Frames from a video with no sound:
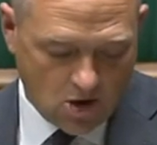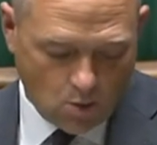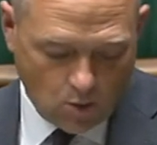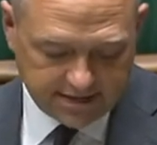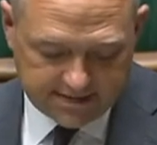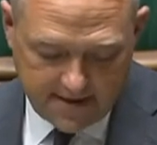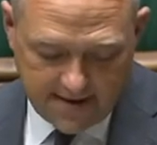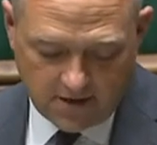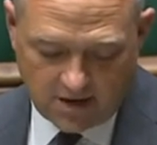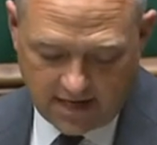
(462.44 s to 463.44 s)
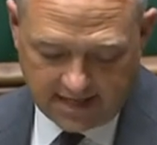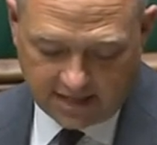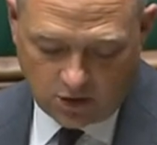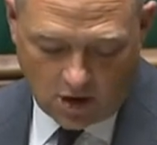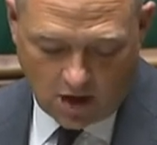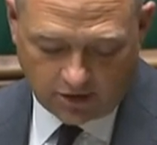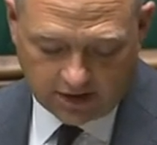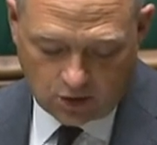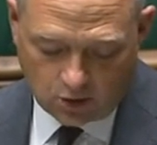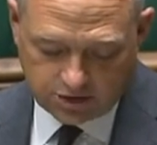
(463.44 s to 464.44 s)
once people are
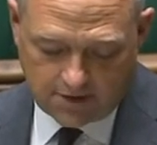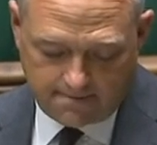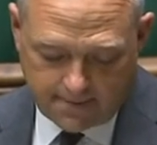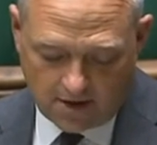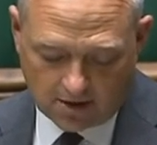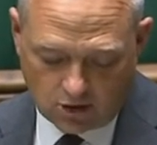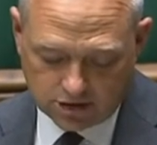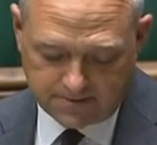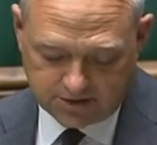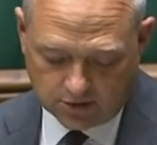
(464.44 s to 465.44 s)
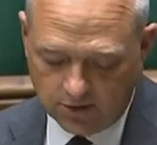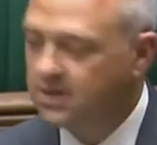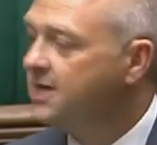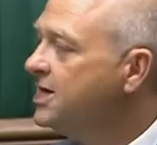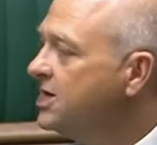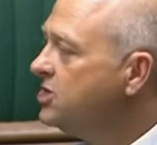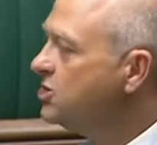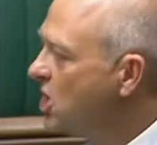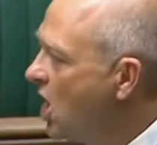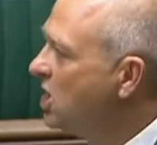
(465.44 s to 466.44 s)
in Causton Park Hospital, you
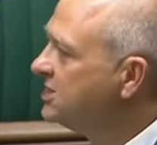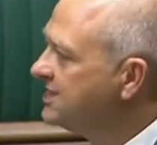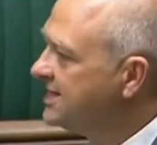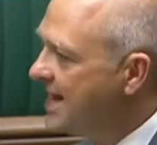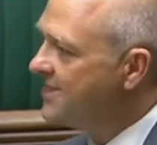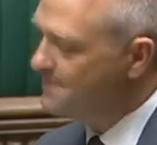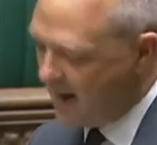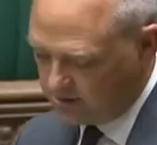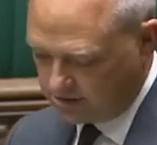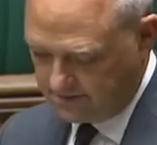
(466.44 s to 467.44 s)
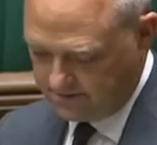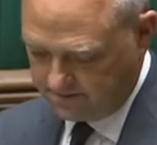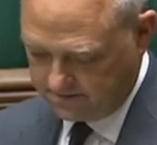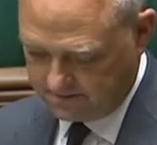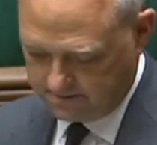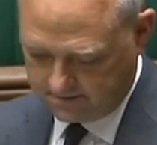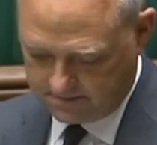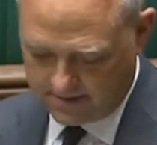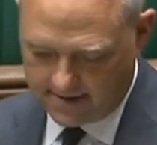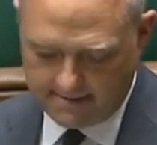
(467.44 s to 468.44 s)
can't get them out.
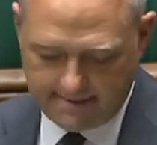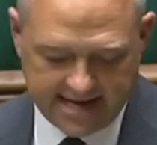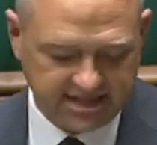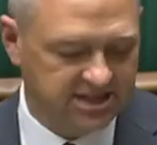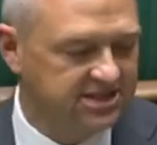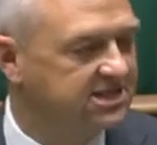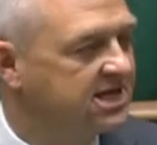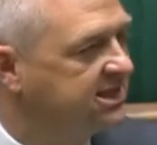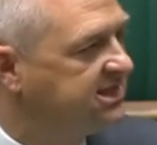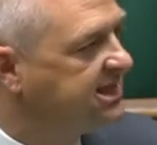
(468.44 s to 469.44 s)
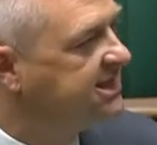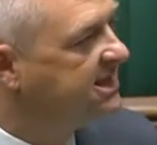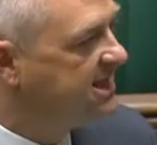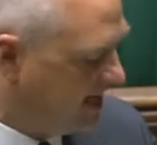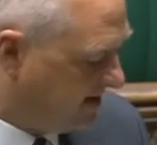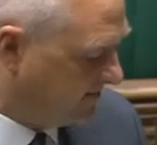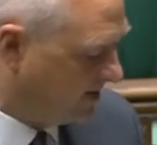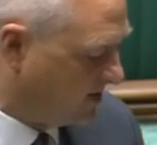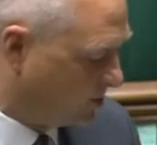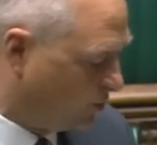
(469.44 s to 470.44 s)
Patients didn't leave
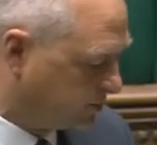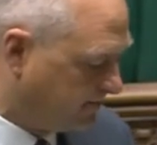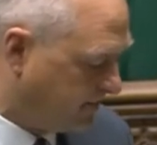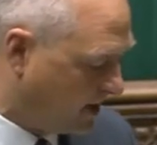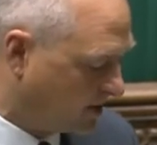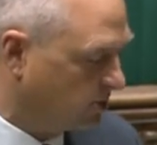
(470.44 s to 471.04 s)
Causton Park